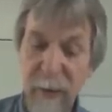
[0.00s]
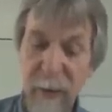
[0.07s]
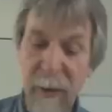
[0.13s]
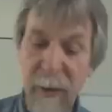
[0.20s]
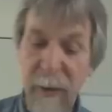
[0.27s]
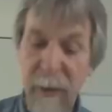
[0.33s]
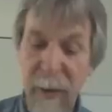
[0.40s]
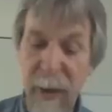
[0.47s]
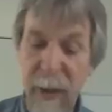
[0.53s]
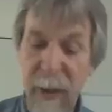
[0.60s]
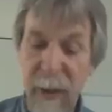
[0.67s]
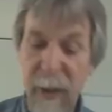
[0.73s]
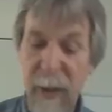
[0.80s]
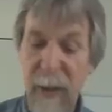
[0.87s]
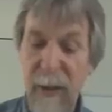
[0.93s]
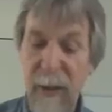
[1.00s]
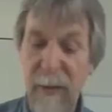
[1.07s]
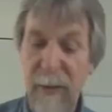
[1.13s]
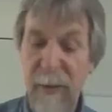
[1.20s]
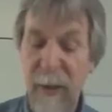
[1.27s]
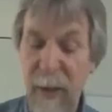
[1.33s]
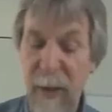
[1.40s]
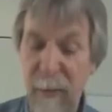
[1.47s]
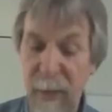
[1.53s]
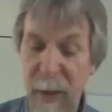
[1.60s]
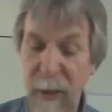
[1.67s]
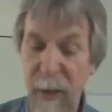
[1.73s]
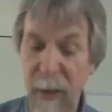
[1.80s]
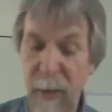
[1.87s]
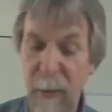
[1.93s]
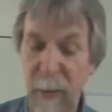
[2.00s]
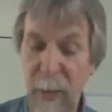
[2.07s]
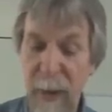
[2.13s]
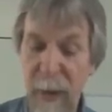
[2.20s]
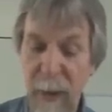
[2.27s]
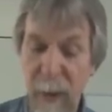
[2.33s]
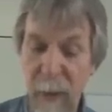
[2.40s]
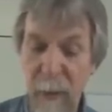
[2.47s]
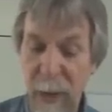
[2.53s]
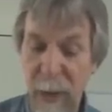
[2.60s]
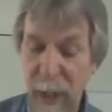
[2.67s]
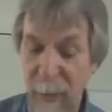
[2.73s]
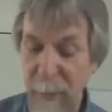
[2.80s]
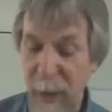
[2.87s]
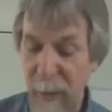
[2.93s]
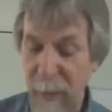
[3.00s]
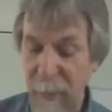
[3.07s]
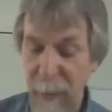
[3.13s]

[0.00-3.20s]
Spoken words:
The result is a value of 1 over lambda.